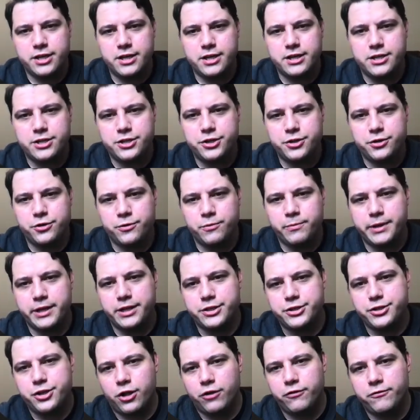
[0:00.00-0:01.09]
to be
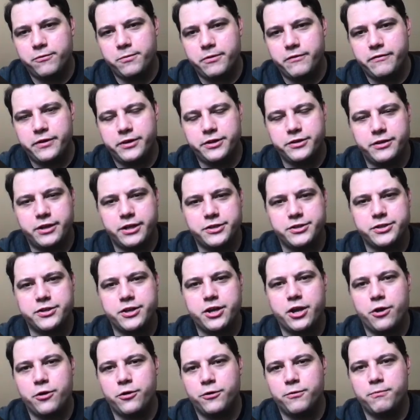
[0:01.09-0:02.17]
installed from the VS
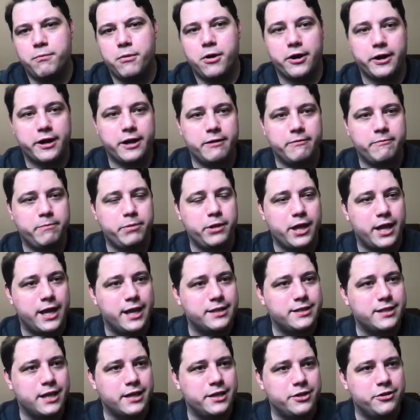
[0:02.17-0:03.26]
Code
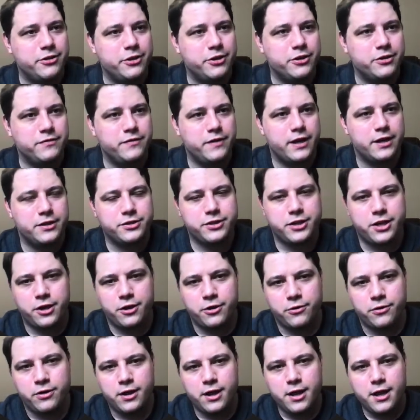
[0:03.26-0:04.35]
marketplace. I do use VS
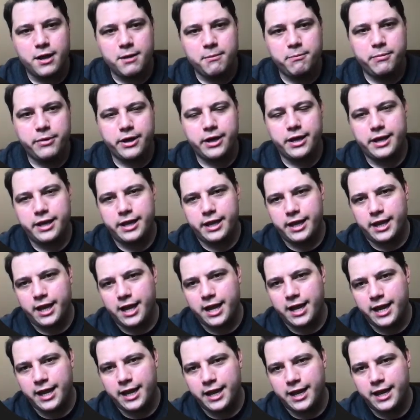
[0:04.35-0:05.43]
Code, but
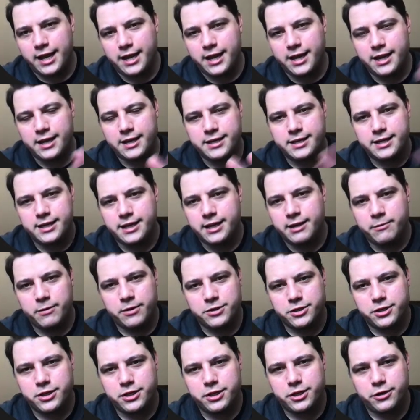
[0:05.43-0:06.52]
it
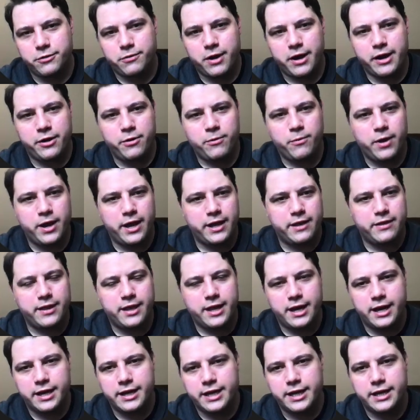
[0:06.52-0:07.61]
wasn't clear right away that
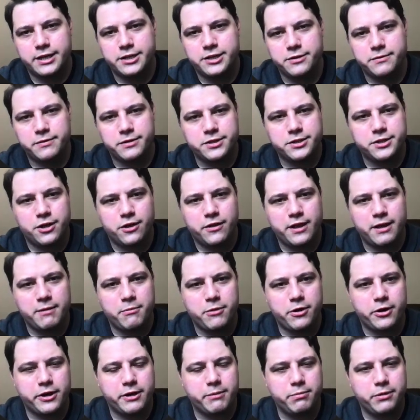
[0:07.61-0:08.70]
I needed to install that
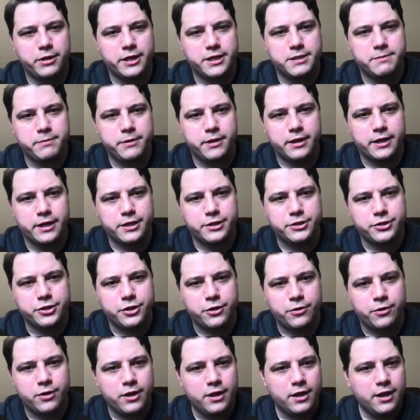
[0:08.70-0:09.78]
marketplace plugin.
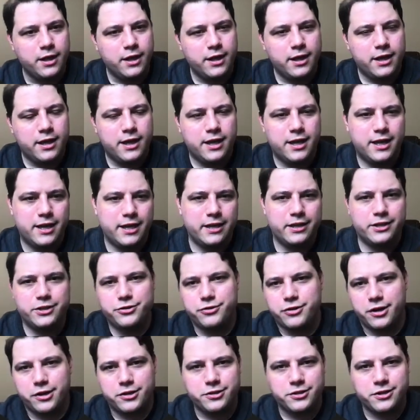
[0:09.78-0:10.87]
So
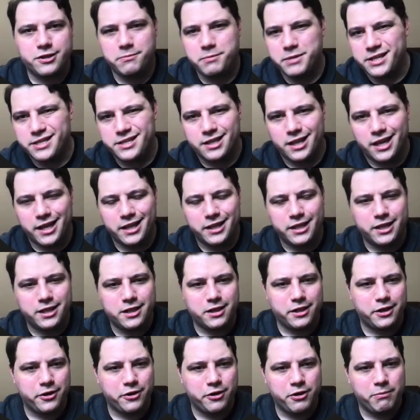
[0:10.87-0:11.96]
instructions can be slightly
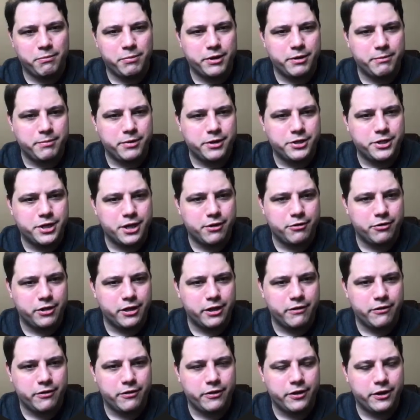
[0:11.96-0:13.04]
clearer, but generally
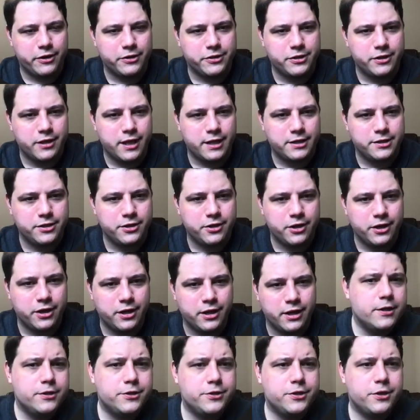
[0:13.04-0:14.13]
they're there, so that's
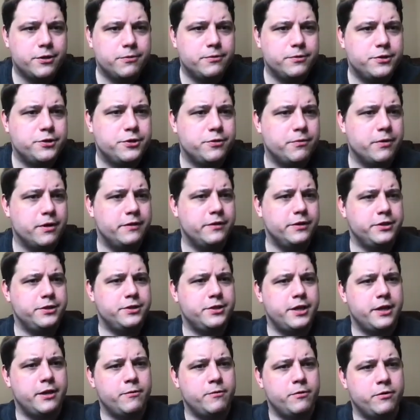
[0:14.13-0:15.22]
good. So to run this
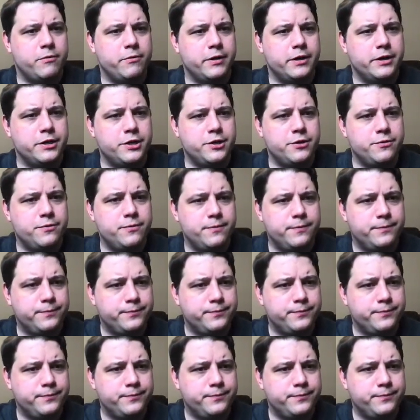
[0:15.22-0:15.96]
thing, what do?